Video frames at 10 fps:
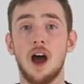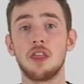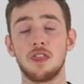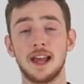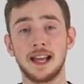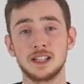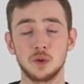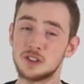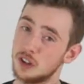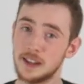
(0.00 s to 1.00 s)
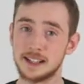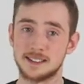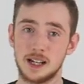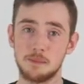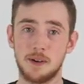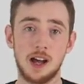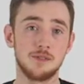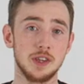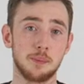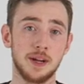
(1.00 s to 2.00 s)
Other than that guys, until next time,
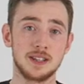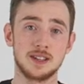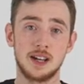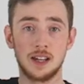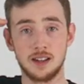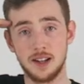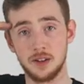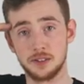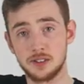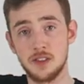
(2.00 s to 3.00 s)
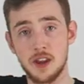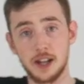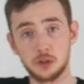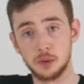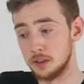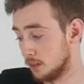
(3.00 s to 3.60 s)
I've been ThePrenti and I'll see you in the next one.